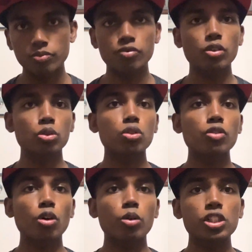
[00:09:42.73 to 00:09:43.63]
For those of you who
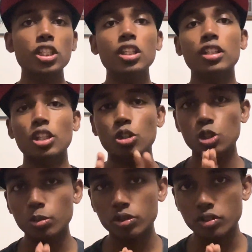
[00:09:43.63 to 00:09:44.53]
are watching, thank you so
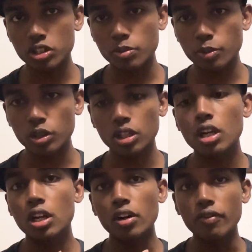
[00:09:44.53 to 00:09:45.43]
much for your support.
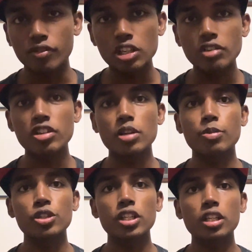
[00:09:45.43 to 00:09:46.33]
Really
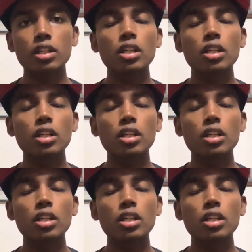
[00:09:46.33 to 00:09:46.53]
appreciate it.